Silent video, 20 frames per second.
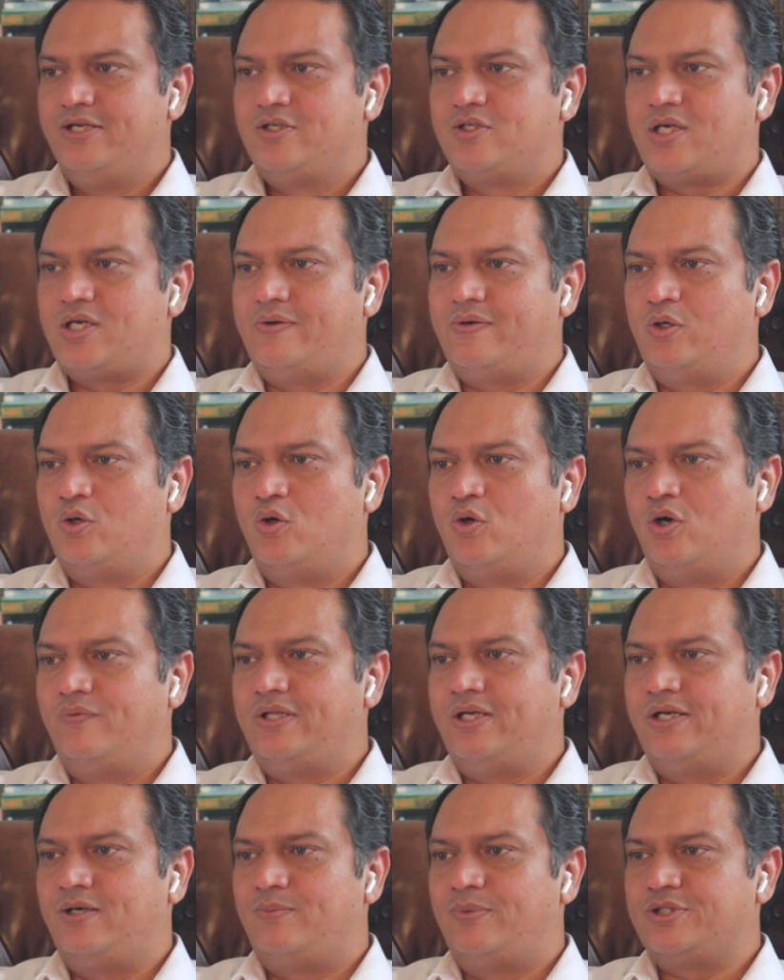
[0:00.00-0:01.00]
So I would go
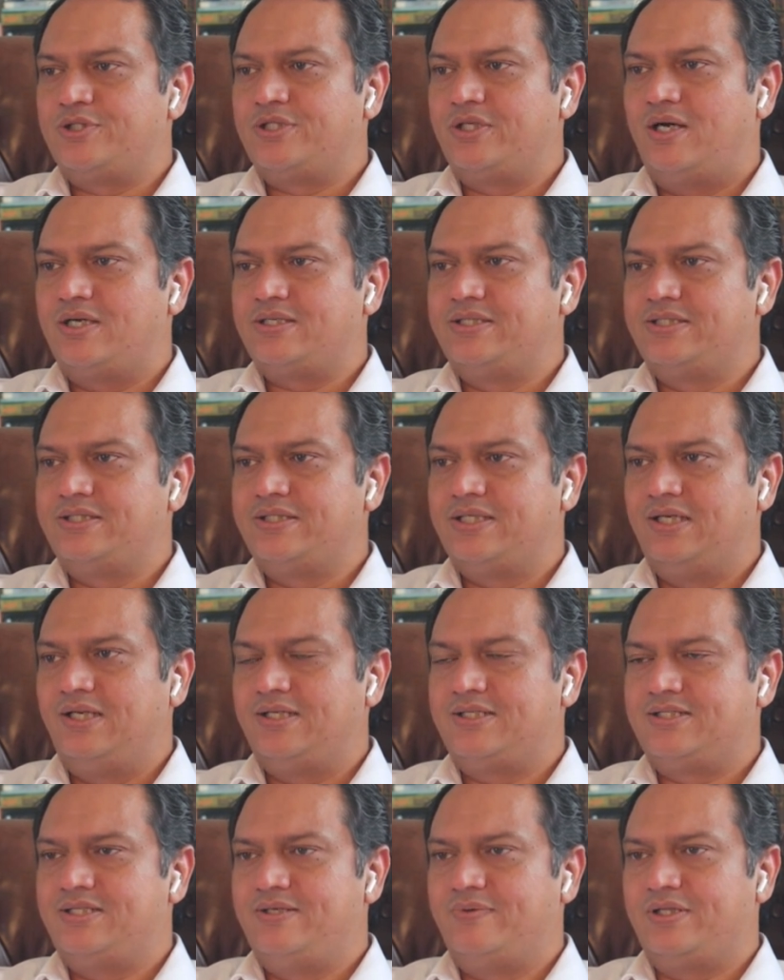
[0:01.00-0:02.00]
with 100% oxygen.
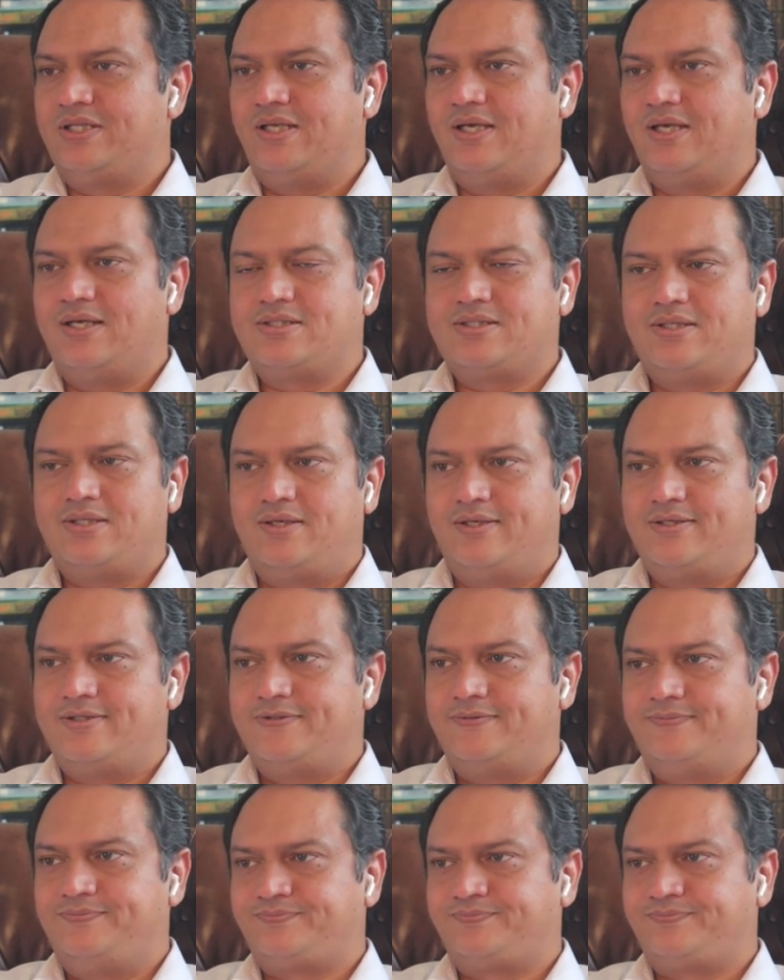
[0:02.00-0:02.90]
Let's see what the answer is.